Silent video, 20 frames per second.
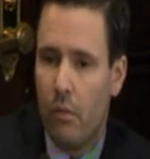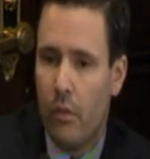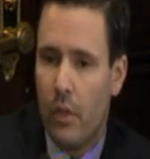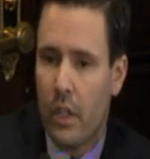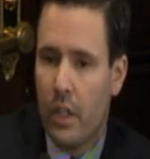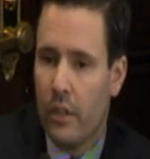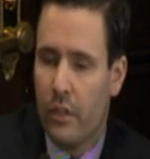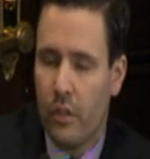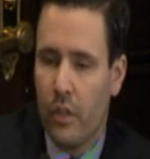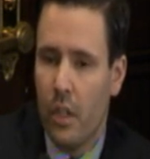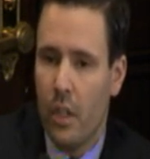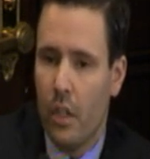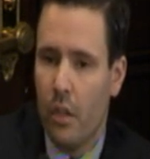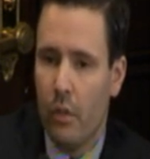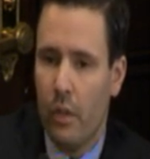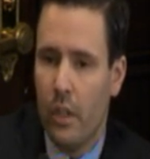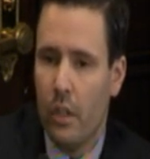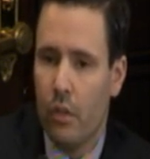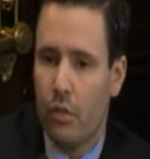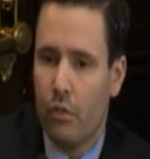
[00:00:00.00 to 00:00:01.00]
the
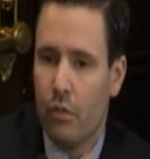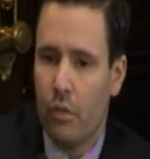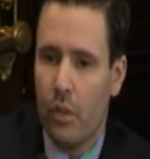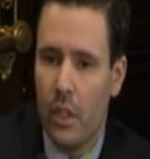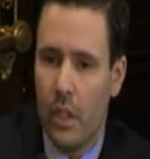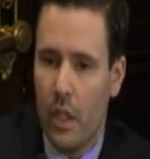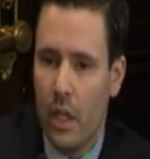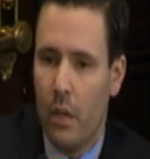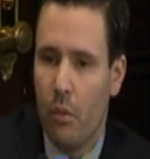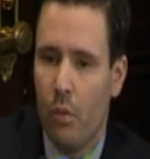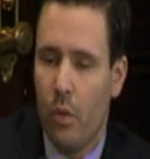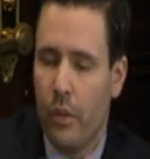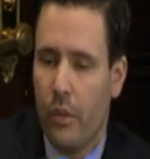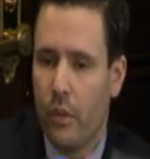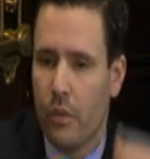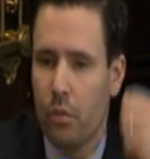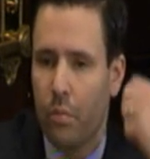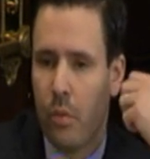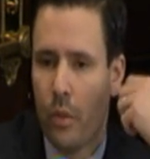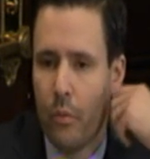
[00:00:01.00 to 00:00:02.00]
casino industry and what
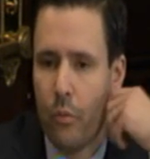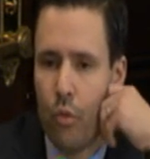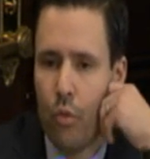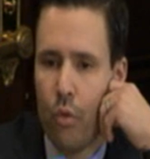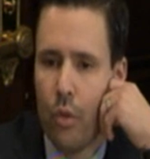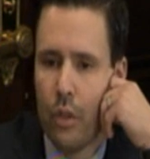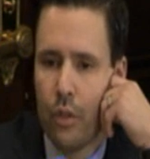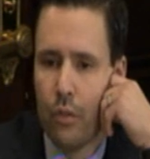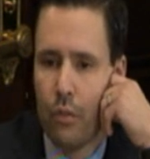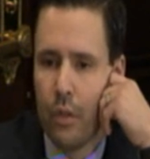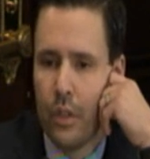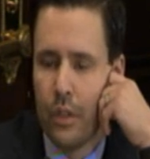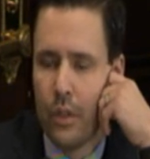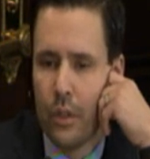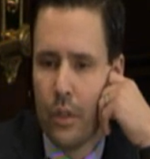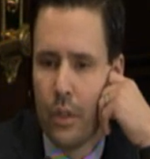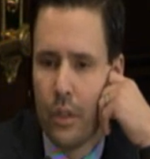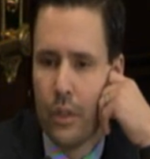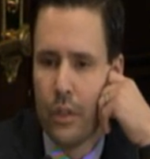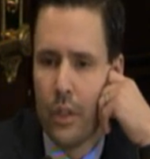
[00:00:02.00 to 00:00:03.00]
the Supreme Court has
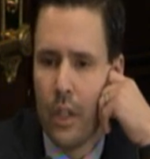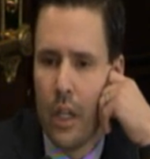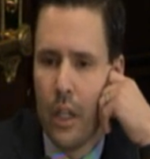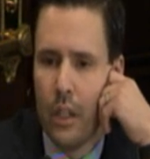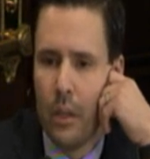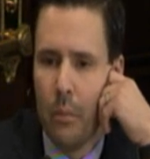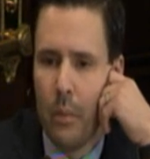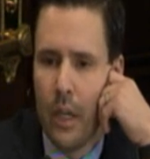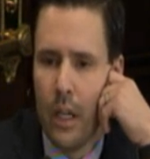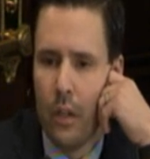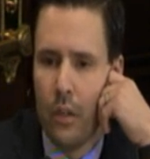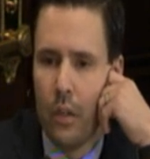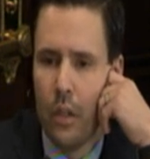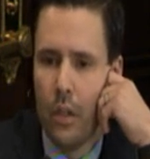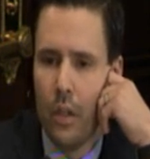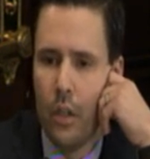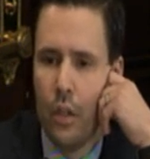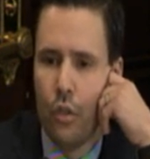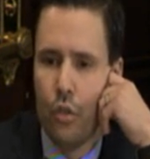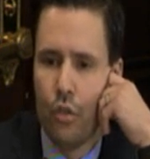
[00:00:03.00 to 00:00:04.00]
recently said about
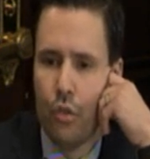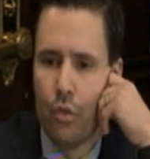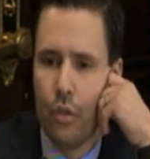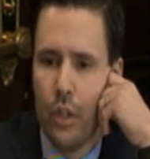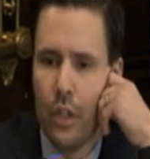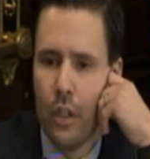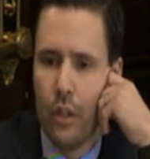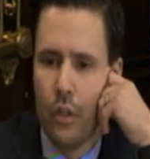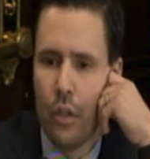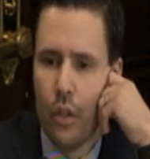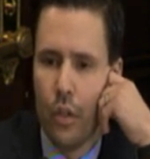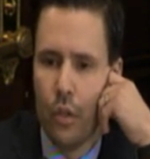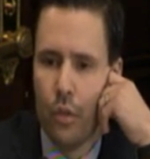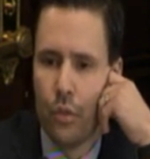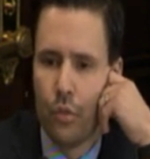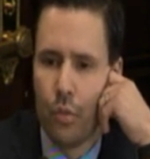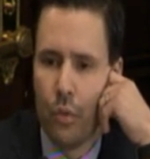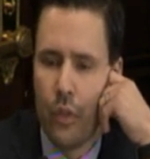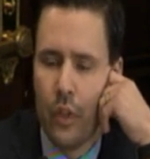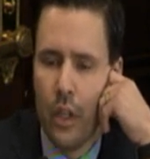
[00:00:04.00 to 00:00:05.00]
treating
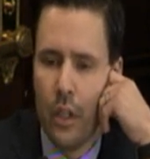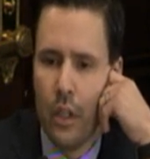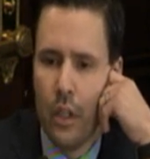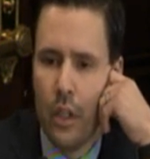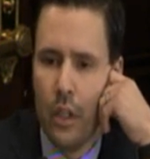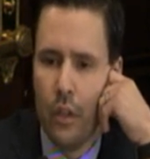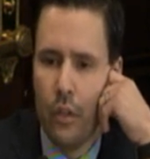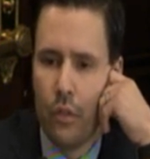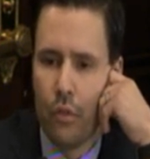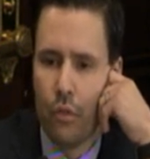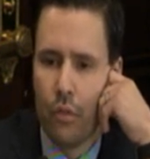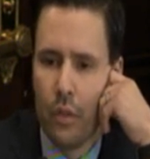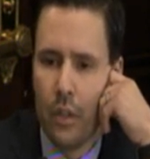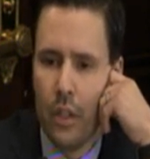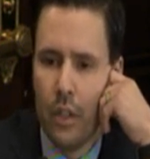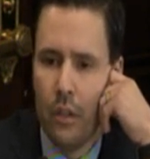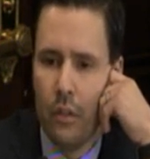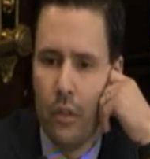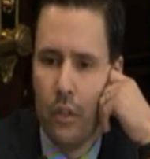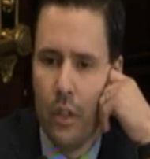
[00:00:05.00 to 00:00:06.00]
those within an
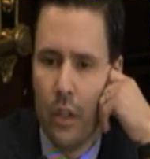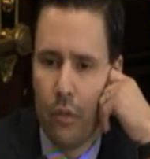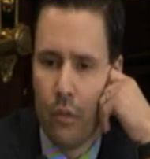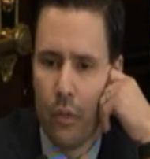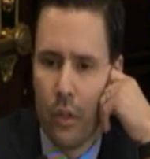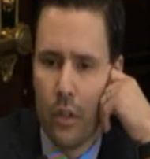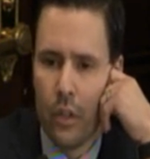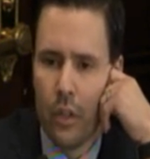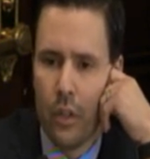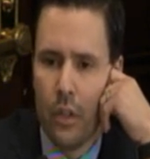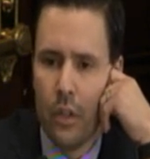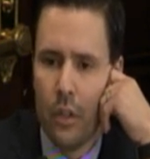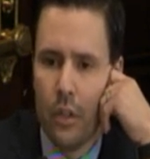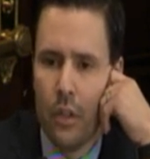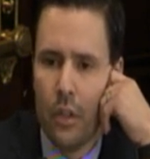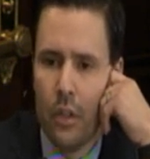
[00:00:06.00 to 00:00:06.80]
industry differently?